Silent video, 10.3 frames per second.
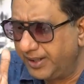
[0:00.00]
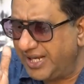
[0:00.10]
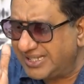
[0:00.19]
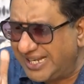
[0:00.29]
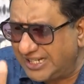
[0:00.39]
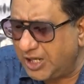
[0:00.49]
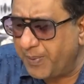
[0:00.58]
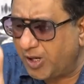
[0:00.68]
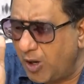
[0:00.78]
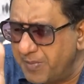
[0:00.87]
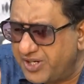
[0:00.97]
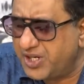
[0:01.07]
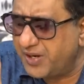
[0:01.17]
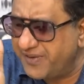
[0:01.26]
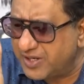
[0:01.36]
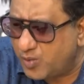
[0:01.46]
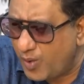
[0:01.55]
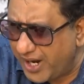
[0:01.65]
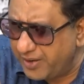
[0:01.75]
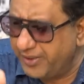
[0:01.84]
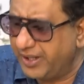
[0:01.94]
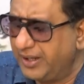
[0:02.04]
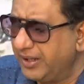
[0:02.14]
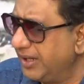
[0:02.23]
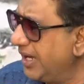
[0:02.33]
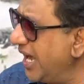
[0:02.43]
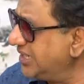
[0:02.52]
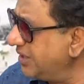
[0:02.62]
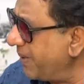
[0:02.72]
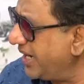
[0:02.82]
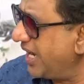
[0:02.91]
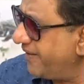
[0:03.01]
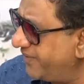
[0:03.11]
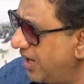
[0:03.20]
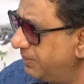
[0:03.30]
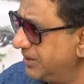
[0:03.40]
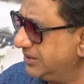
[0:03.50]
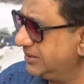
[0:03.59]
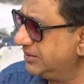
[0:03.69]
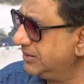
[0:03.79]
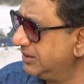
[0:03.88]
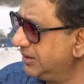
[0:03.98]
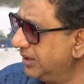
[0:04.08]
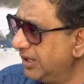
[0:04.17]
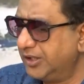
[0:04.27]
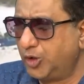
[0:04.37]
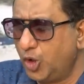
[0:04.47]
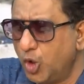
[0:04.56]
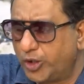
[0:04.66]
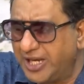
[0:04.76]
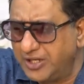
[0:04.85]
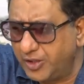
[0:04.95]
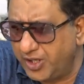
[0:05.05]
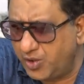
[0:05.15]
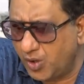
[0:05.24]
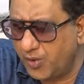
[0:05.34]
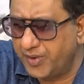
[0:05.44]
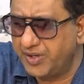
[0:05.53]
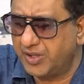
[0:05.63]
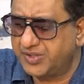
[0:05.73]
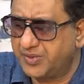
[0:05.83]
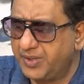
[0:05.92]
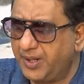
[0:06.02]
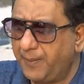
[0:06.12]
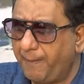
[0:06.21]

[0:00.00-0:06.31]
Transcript: They set up a commission of inquiry headed by Clive Thomas to look into the sugar industry.